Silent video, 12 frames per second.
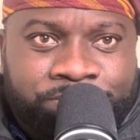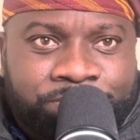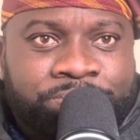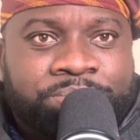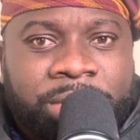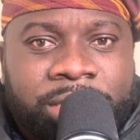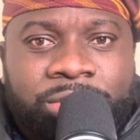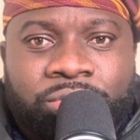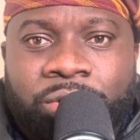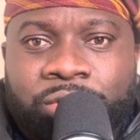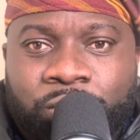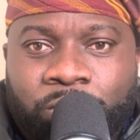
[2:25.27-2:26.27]
play
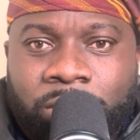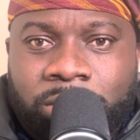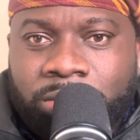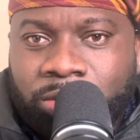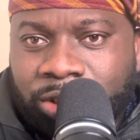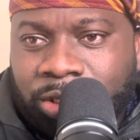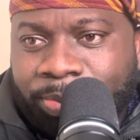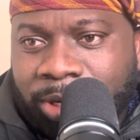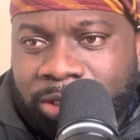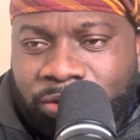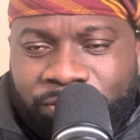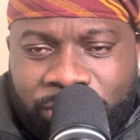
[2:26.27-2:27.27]
strong squad. Crystal
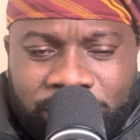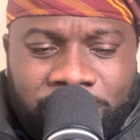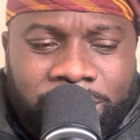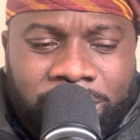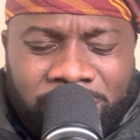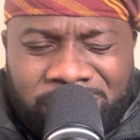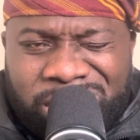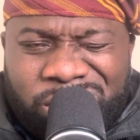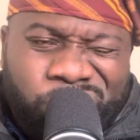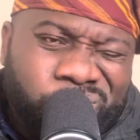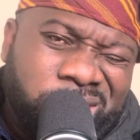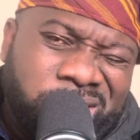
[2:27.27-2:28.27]
Palace, obviously,
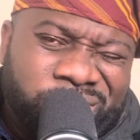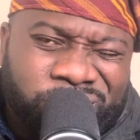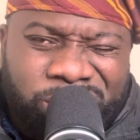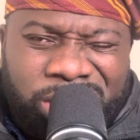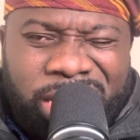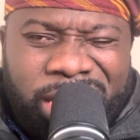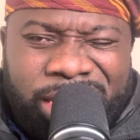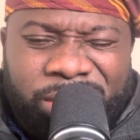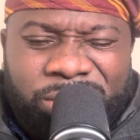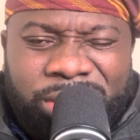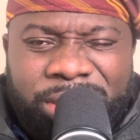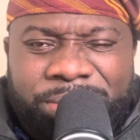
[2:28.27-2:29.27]
will have one eye
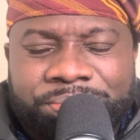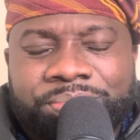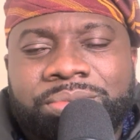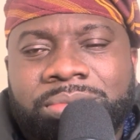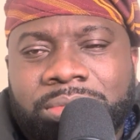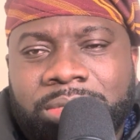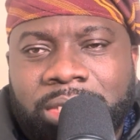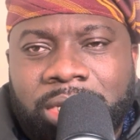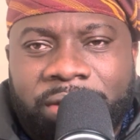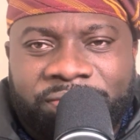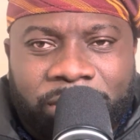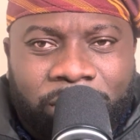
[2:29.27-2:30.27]
on
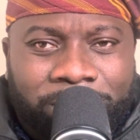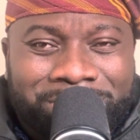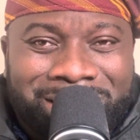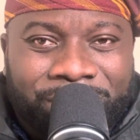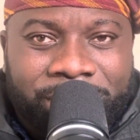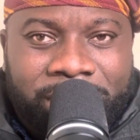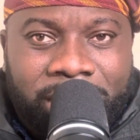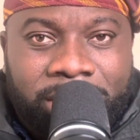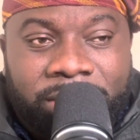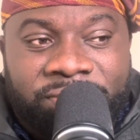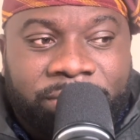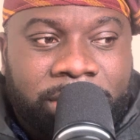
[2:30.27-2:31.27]
the FA Cup that weekend.
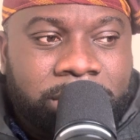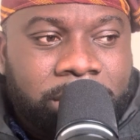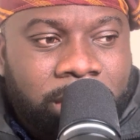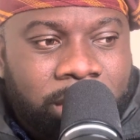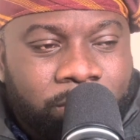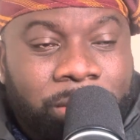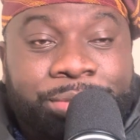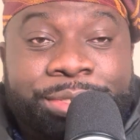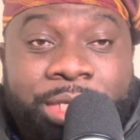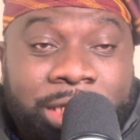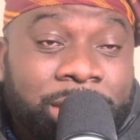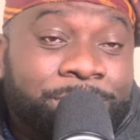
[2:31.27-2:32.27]
In fact, we're supposed
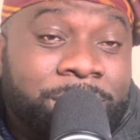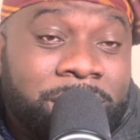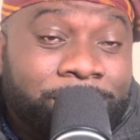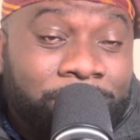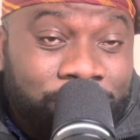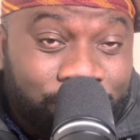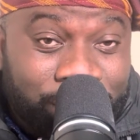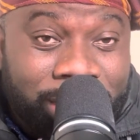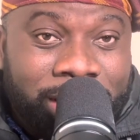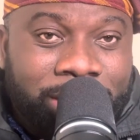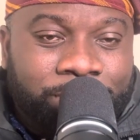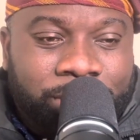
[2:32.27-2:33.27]
to actually play them on the
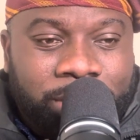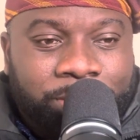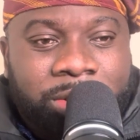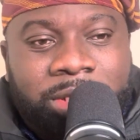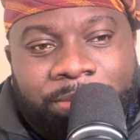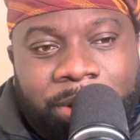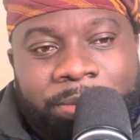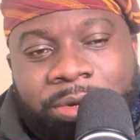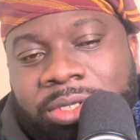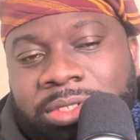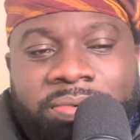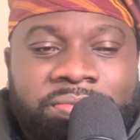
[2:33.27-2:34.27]
weekend, but they brought it back
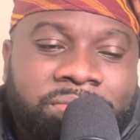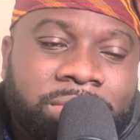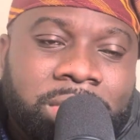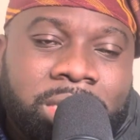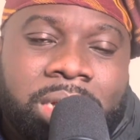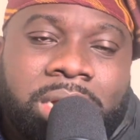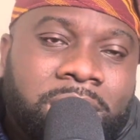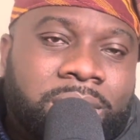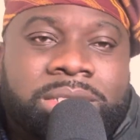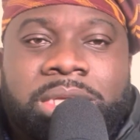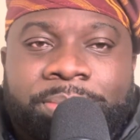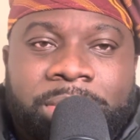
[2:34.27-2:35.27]
because of
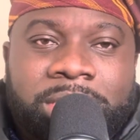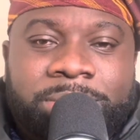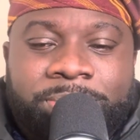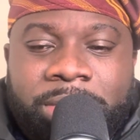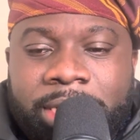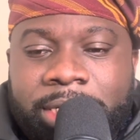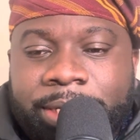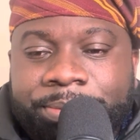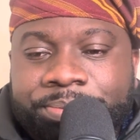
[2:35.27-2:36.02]
Crystal Palace playing. I